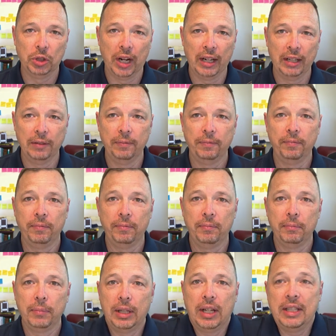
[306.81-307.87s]
Right?
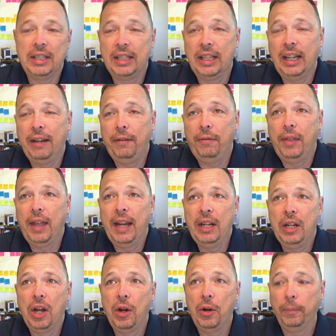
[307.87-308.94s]
Because if
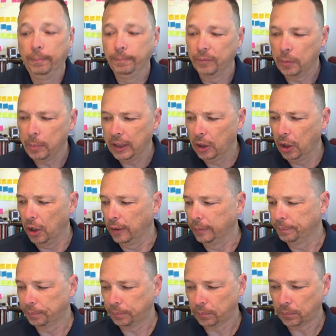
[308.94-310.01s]
they know, I mean,
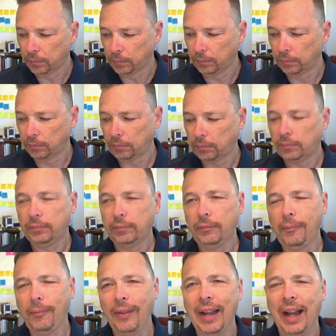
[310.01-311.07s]
look,
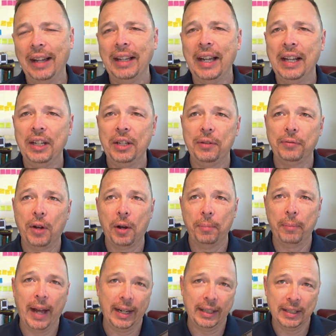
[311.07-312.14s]
I kind of
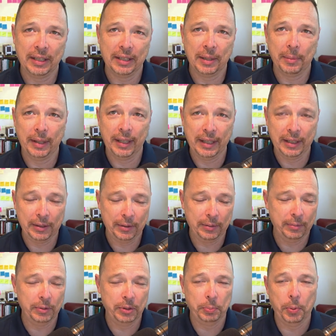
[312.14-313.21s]
default back to some of
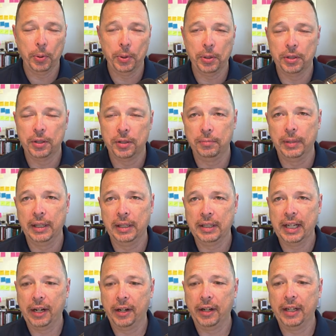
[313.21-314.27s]
these sports and
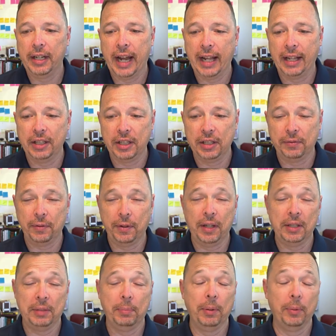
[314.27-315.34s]
military analogies for
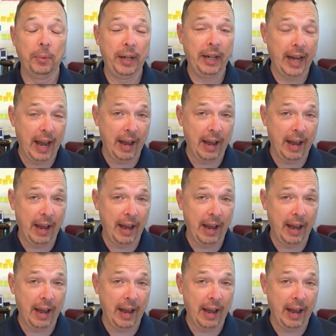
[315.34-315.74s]
this, but